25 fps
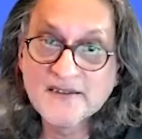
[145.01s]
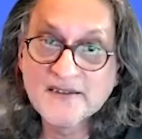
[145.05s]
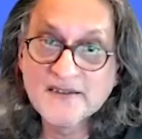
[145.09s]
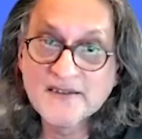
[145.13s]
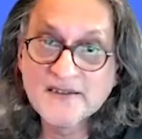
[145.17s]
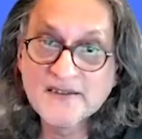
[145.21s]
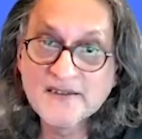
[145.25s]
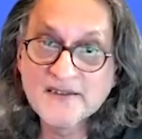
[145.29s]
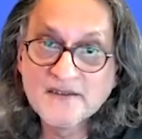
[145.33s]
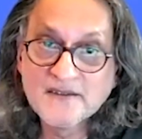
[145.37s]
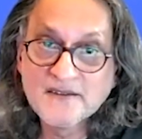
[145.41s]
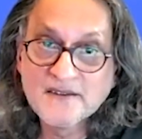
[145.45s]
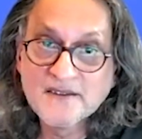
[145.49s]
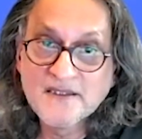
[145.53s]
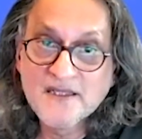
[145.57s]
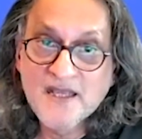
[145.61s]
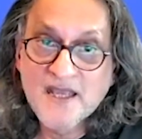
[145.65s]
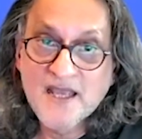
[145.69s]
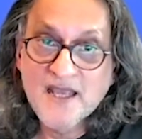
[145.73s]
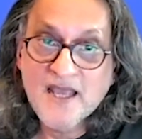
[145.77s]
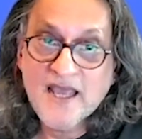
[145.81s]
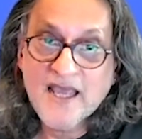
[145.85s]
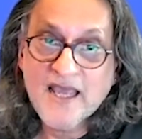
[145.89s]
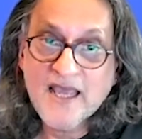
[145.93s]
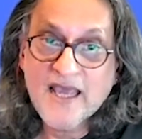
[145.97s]
Oh, okay.
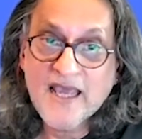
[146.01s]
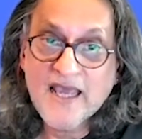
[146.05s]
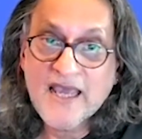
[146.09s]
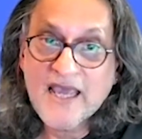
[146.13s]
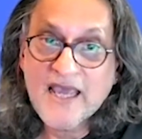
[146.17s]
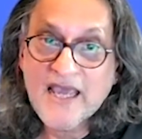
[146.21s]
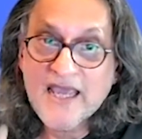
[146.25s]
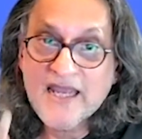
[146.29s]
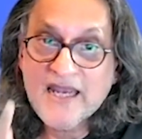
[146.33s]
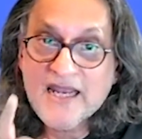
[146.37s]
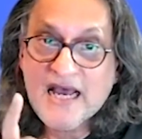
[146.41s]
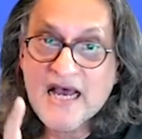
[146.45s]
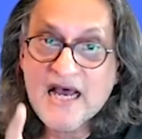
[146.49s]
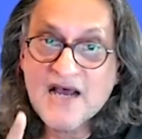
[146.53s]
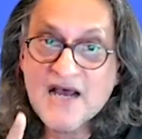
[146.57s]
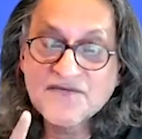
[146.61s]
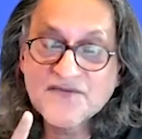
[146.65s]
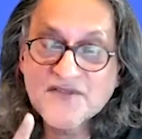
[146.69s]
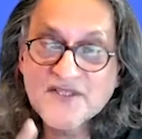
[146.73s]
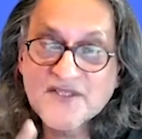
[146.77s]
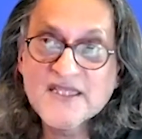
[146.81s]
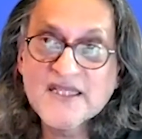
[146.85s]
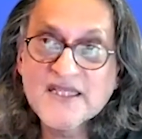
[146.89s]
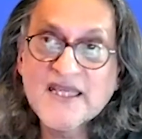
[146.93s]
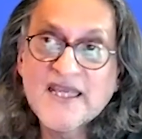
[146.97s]
And
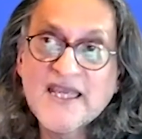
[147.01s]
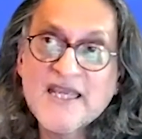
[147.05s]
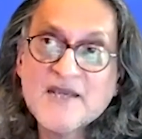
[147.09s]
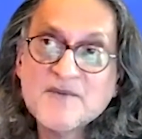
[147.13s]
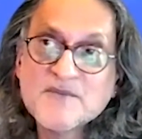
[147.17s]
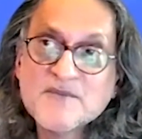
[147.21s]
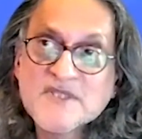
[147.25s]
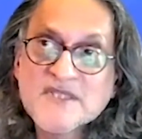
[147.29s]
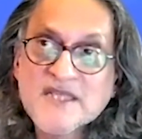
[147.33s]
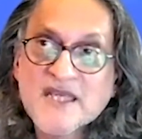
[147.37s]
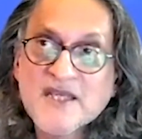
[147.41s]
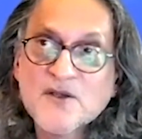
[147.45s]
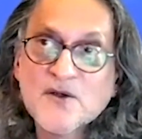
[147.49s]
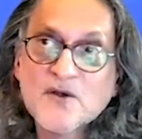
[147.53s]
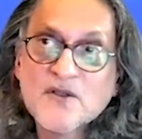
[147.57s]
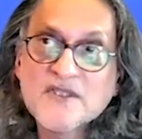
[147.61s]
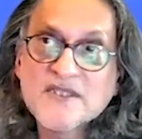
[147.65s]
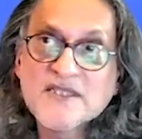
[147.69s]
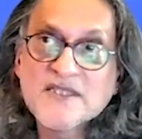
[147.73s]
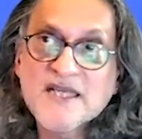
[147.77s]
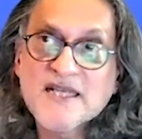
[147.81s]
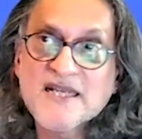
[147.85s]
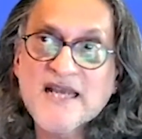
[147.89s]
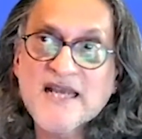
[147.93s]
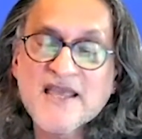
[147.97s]
after the game, Sedol
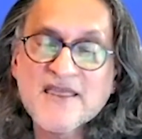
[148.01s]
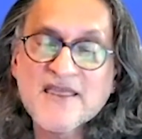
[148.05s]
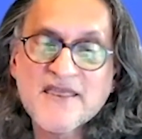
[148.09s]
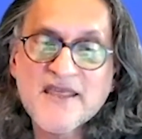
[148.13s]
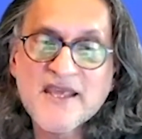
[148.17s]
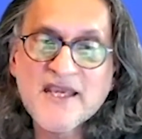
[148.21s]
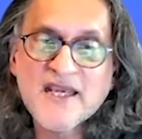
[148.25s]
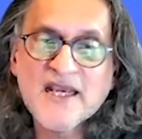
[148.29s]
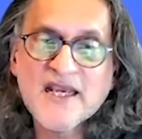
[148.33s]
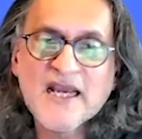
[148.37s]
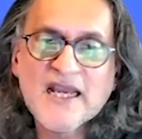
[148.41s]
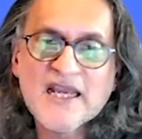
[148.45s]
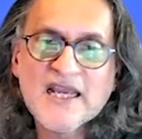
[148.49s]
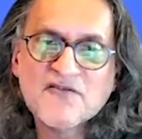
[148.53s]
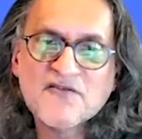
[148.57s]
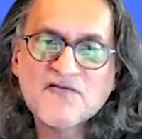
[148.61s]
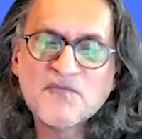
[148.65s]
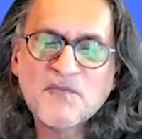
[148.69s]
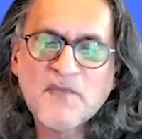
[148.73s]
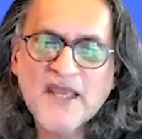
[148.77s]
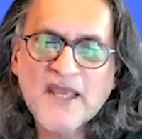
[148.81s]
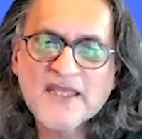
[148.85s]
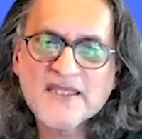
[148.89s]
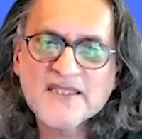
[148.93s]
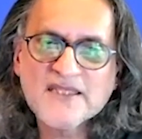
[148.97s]
said, "I think I have
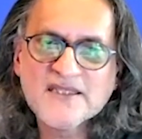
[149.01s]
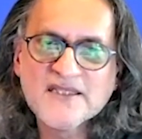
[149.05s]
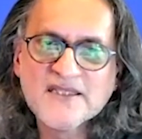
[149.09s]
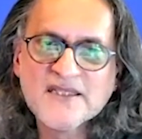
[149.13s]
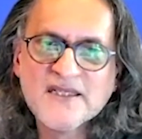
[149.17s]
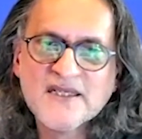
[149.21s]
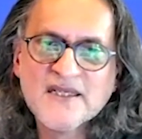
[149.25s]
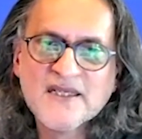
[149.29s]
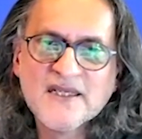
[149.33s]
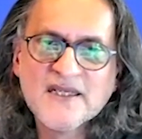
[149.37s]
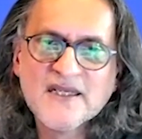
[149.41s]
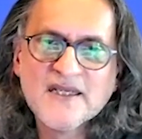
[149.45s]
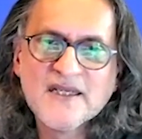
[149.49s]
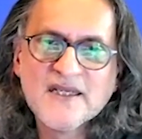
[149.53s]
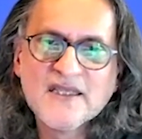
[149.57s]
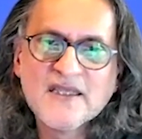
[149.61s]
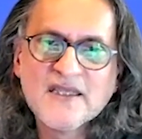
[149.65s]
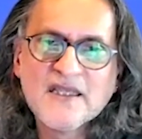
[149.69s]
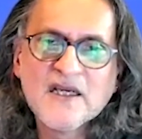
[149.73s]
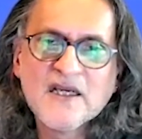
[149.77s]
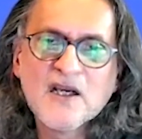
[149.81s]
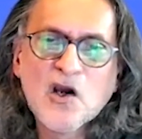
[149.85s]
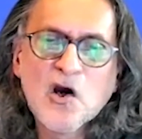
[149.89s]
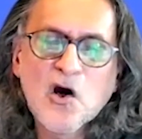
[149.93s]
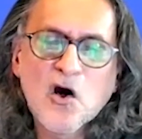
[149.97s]
met
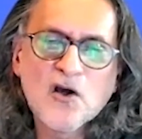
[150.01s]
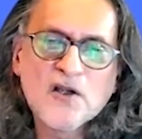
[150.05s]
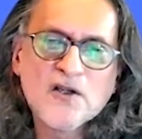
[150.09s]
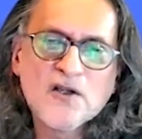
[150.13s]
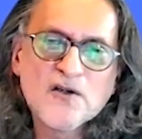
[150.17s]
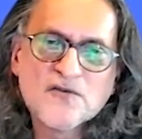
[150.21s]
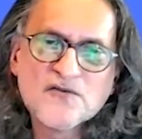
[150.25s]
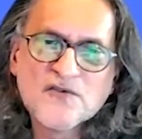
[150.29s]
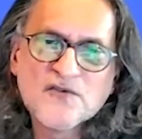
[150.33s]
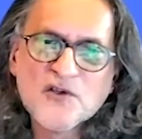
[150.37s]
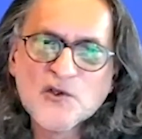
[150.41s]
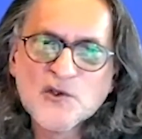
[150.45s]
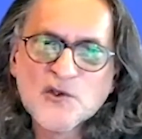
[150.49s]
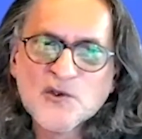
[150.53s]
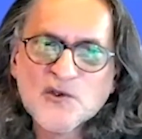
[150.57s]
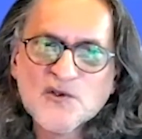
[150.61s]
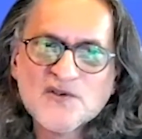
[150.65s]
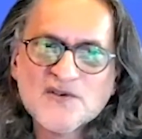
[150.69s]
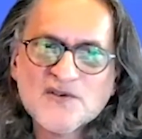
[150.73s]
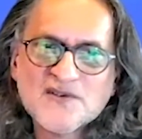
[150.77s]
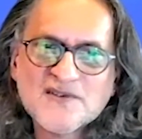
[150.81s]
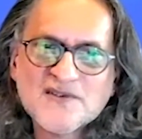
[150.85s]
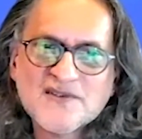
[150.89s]
the god of Go,"